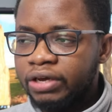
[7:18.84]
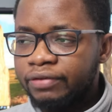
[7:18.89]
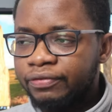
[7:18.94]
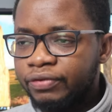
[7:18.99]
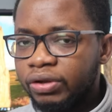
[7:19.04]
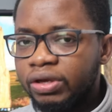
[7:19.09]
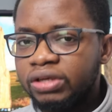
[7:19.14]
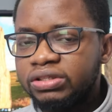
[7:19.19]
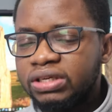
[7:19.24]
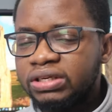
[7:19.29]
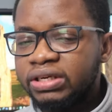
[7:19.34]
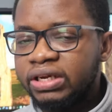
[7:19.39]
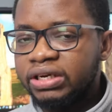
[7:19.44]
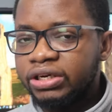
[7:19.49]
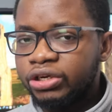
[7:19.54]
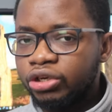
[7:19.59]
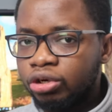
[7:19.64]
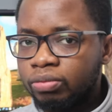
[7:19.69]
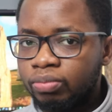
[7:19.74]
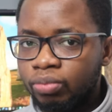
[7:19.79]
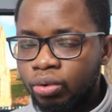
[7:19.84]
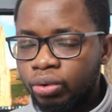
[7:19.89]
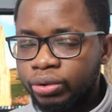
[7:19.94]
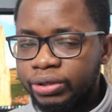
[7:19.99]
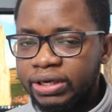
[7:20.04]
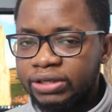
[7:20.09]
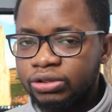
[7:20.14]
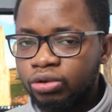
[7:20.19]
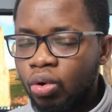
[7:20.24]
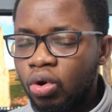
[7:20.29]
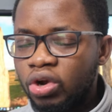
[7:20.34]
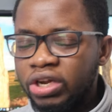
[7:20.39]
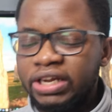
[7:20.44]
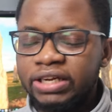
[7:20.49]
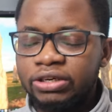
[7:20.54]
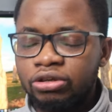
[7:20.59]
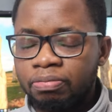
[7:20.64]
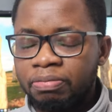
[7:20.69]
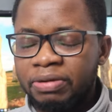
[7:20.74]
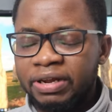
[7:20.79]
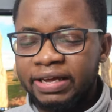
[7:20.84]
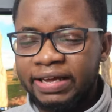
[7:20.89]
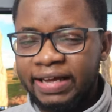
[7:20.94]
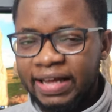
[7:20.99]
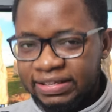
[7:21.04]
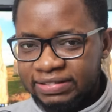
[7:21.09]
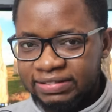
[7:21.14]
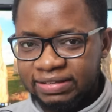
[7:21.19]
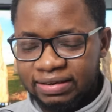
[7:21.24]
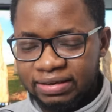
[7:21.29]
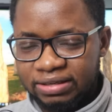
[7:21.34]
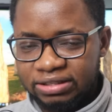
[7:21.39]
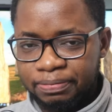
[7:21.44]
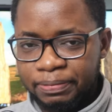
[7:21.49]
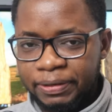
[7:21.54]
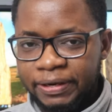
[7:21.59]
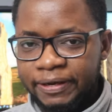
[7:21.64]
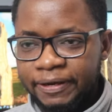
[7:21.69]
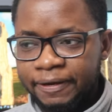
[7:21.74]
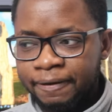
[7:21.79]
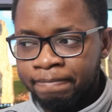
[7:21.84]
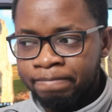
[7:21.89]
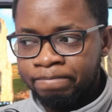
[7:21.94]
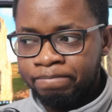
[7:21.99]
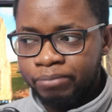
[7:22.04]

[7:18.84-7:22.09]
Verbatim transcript: if you're using the new mode, it only duplicates the display.